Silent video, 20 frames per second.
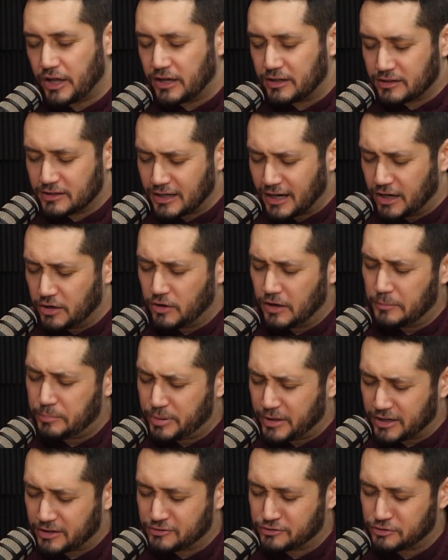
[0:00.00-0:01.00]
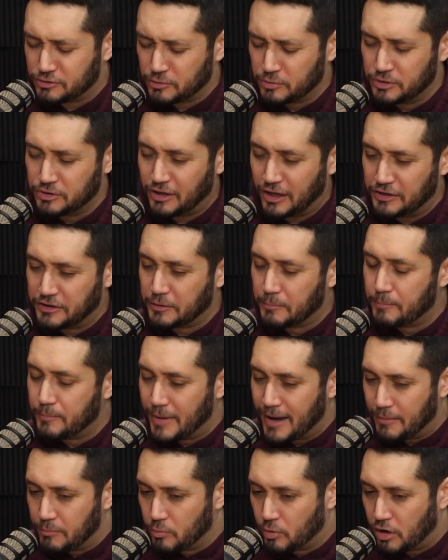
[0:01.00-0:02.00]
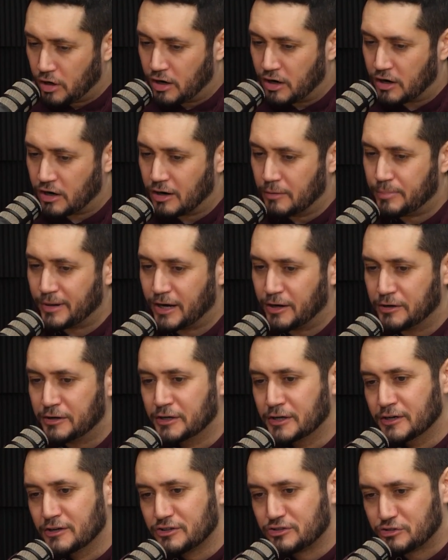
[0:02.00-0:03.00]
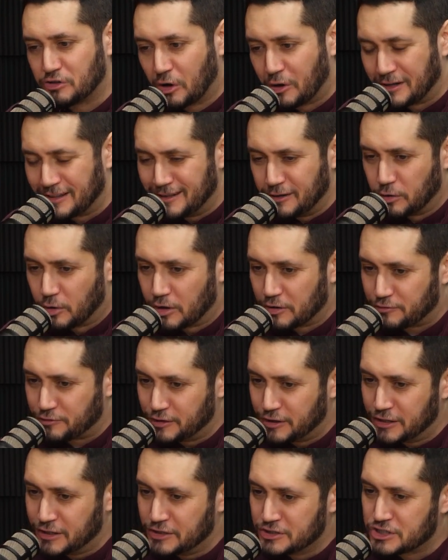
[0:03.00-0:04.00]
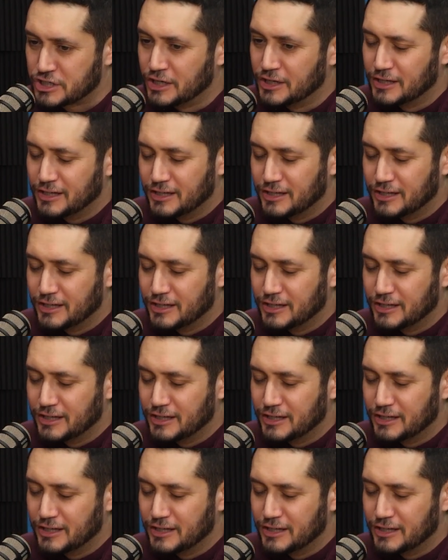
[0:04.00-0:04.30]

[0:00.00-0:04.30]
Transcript: that guy who I picked who had the memoir about starting the orphanage.